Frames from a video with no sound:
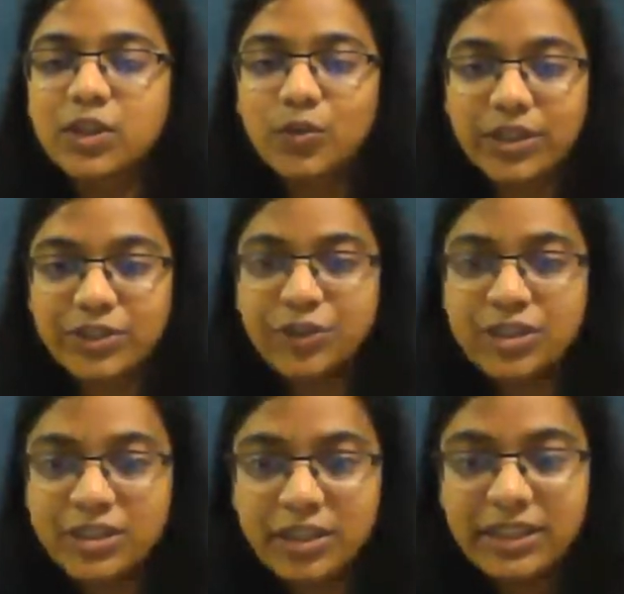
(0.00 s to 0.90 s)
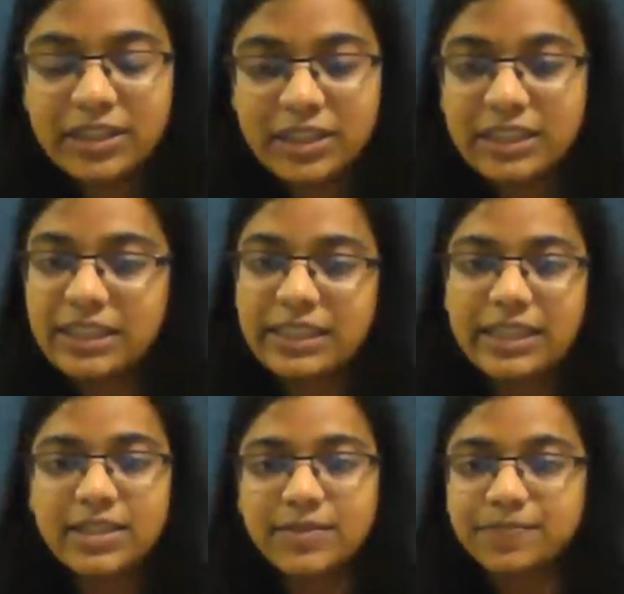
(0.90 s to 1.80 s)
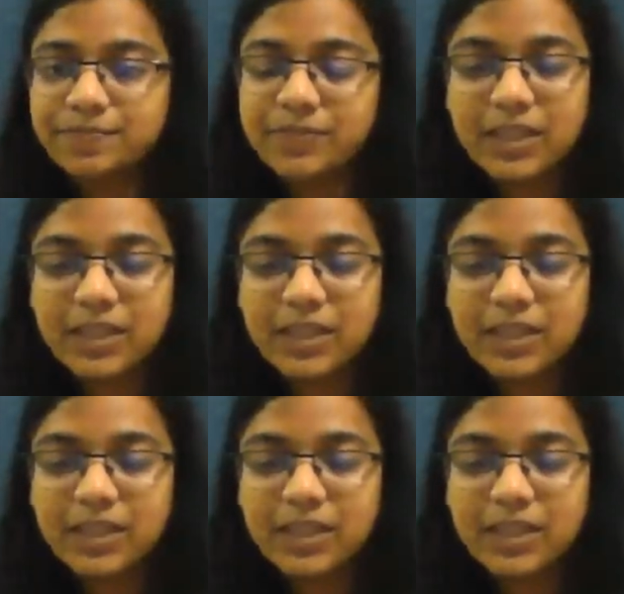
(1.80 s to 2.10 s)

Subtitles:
Okay, so you're studying currently, Nace.